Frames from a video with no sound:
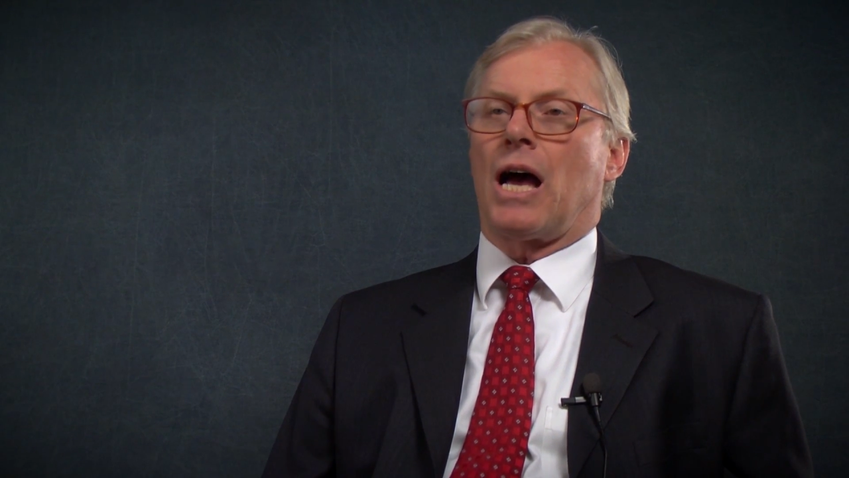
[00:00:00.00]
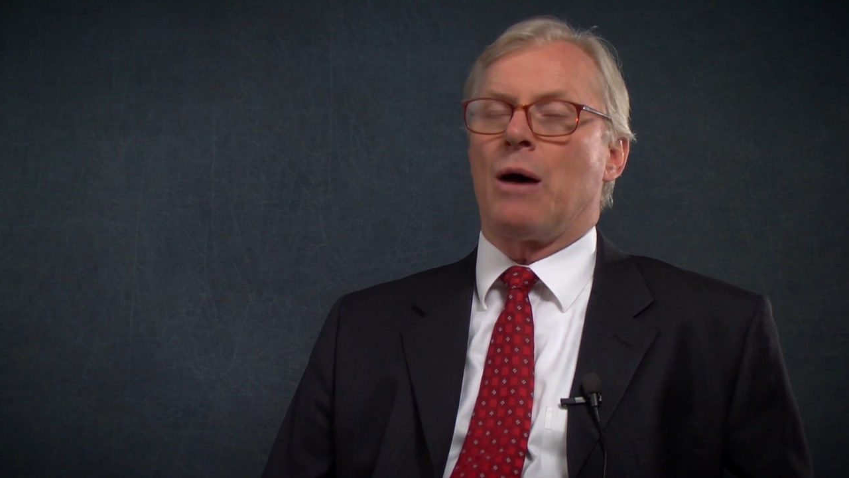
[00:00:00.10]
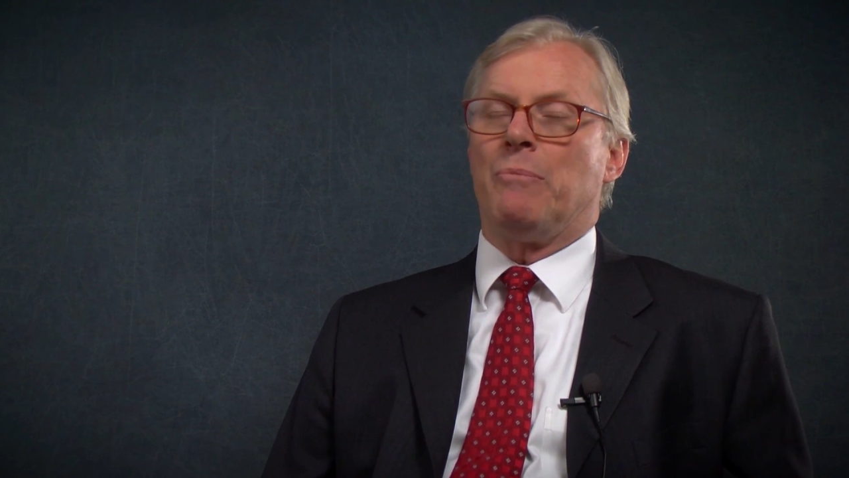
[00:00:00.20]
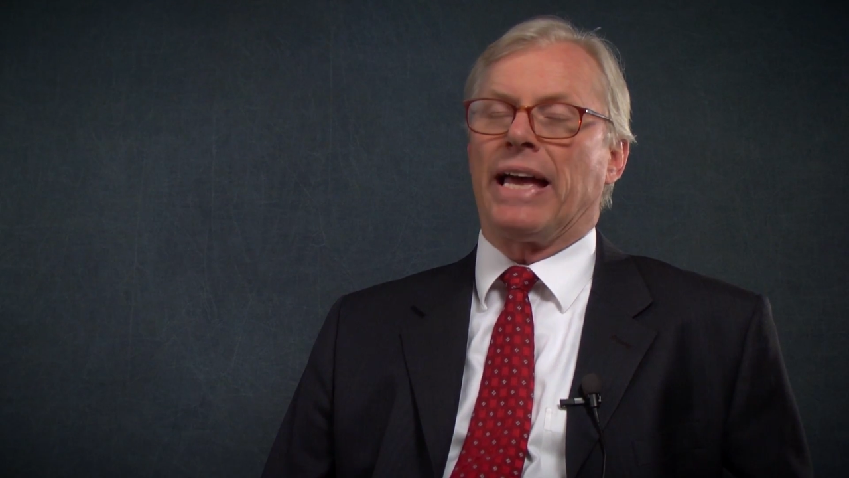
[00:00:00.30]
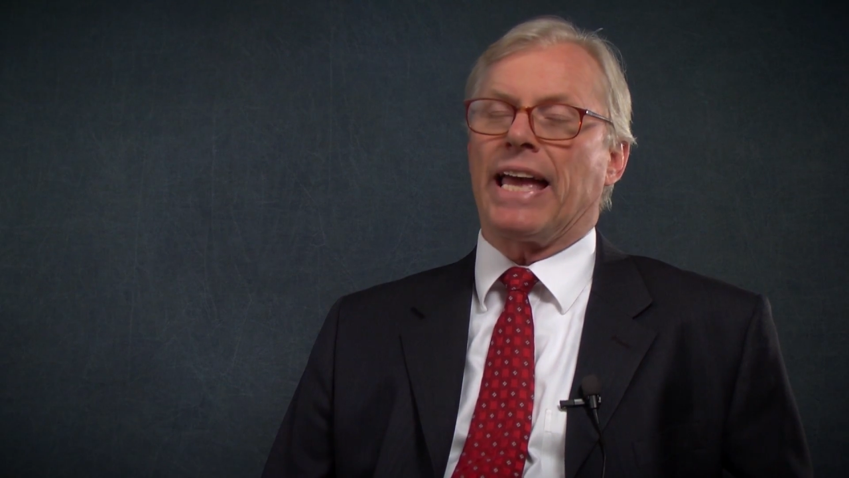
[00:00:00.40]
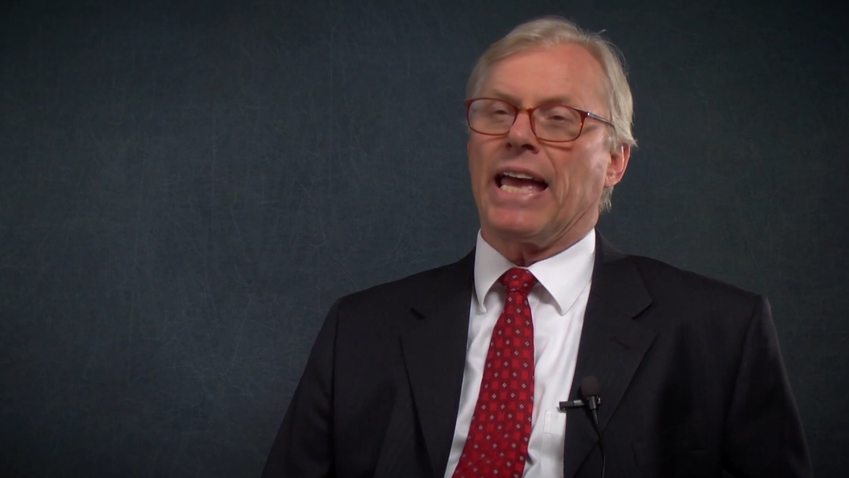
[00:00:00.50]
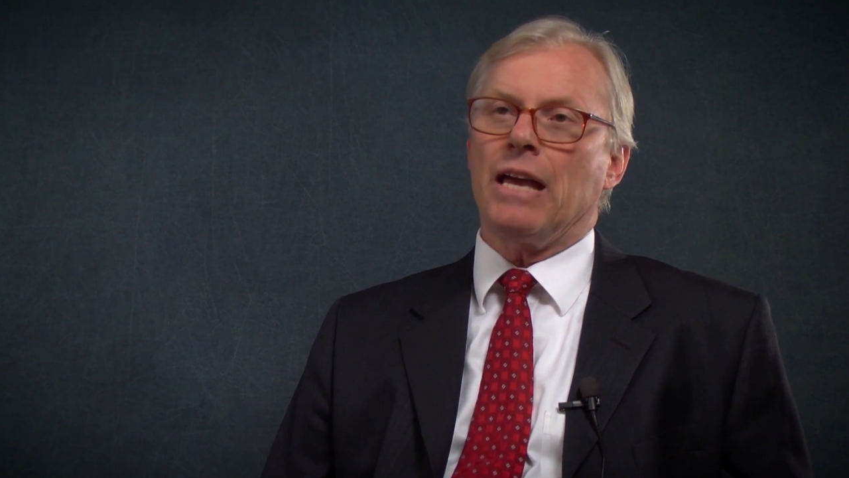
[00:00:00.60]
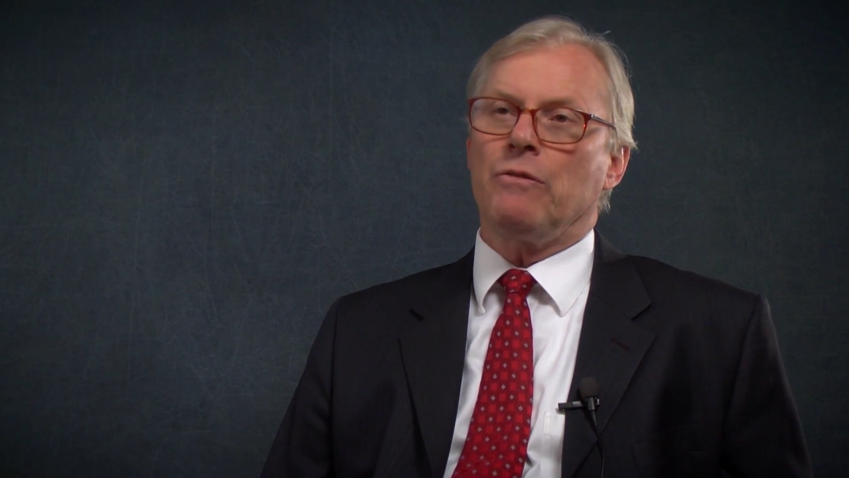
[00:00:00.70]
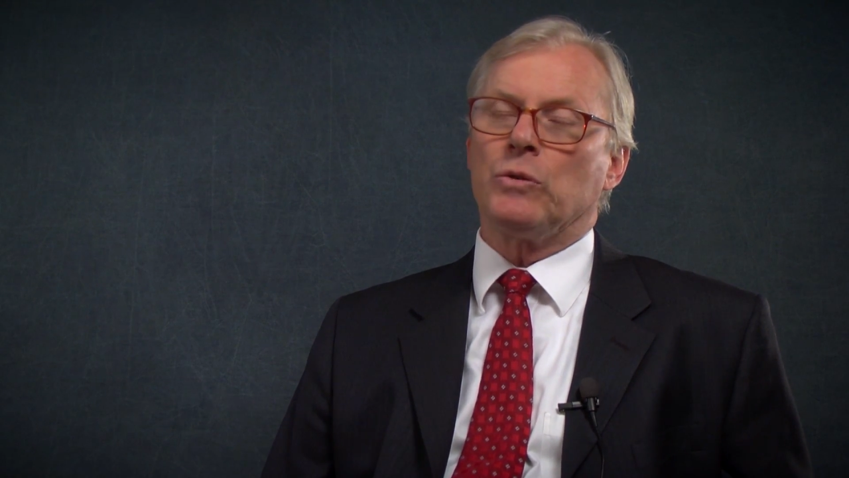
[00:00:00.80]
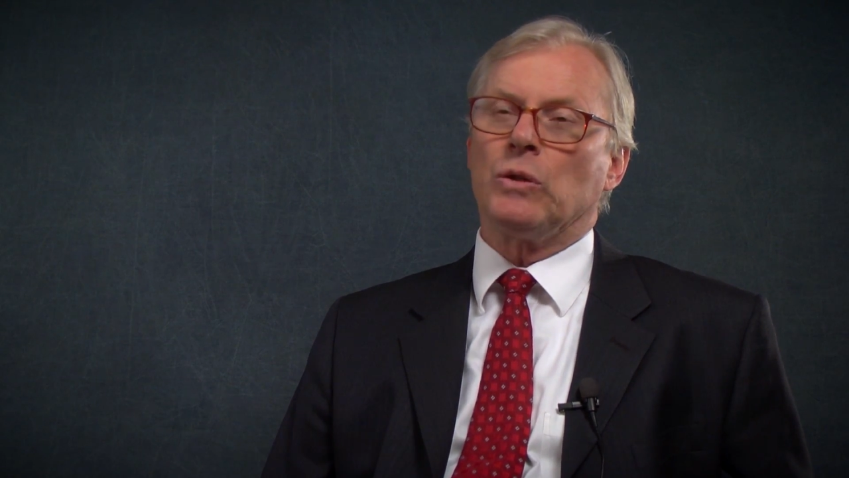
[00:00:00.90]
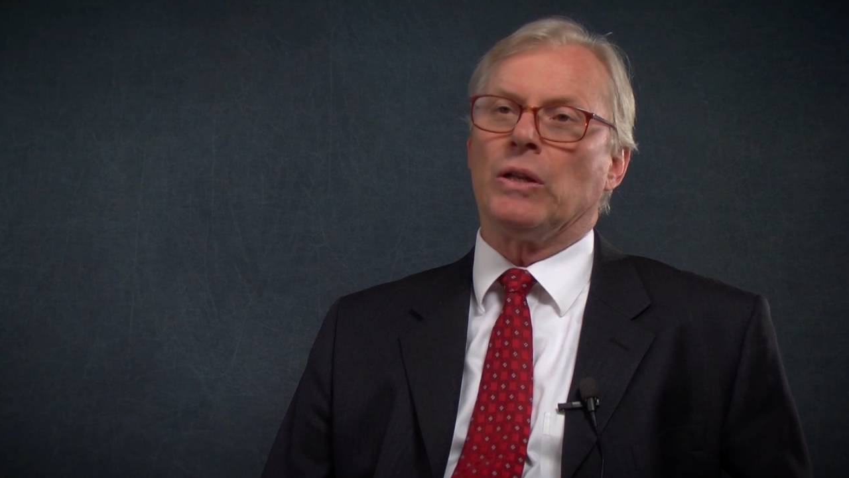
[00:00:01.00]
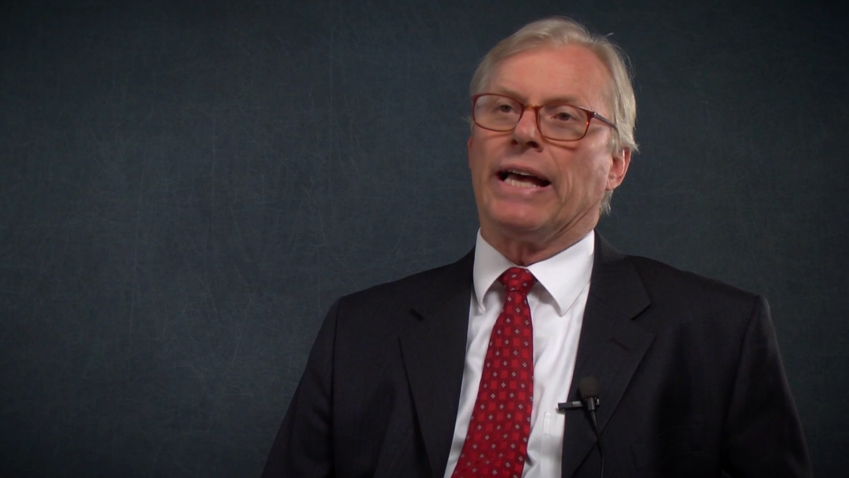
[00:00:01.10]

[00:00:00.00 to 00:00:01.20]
A behavioral